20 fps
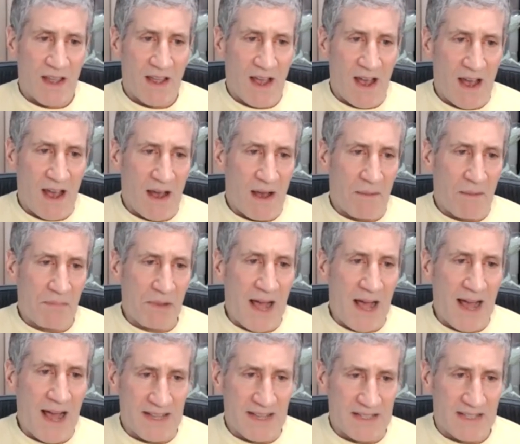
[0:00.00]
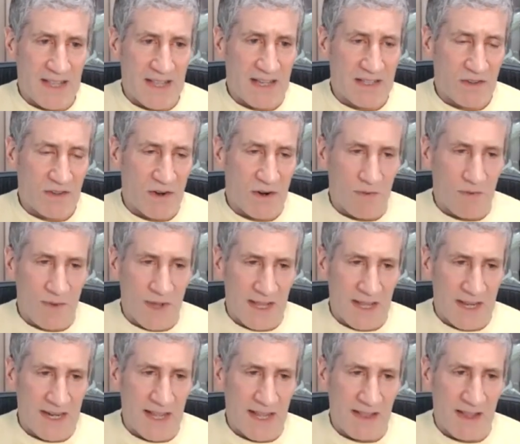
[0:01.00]
apply these things sort of
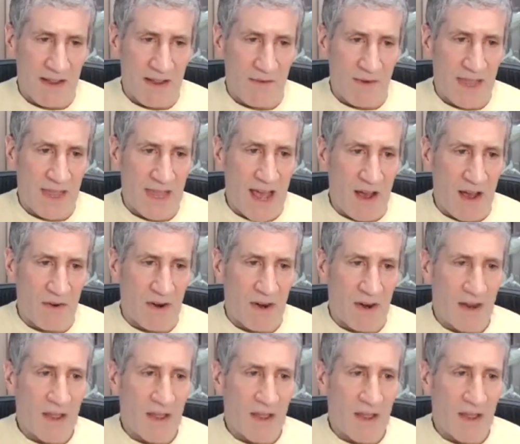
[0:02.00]
willy-nilly without